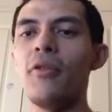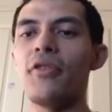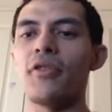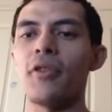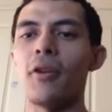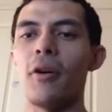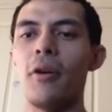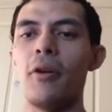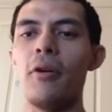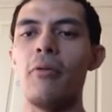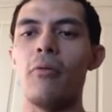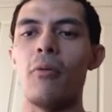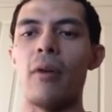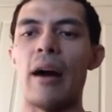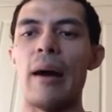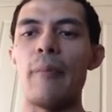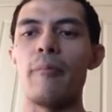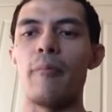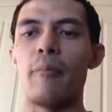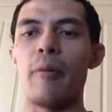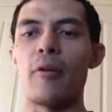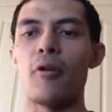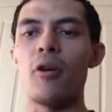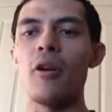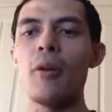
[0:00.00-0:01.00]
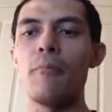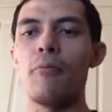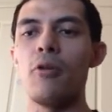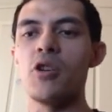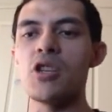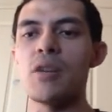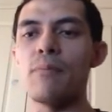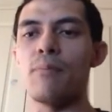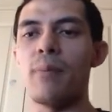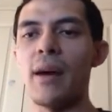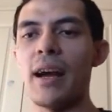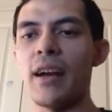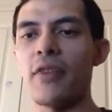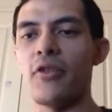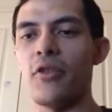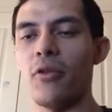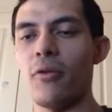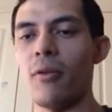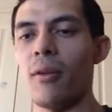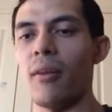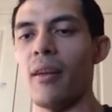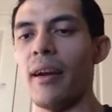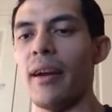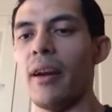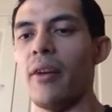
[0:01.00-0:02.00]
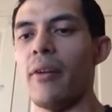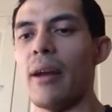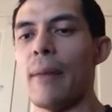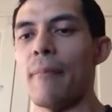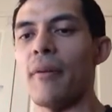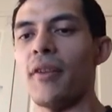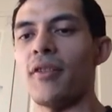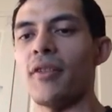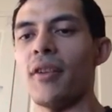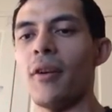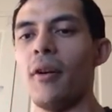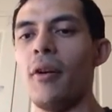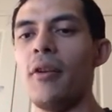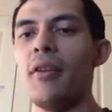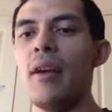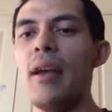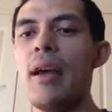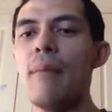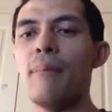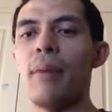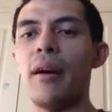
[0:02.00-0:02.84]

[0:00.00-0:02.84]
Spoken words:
so I'm going to push it back to a later episode.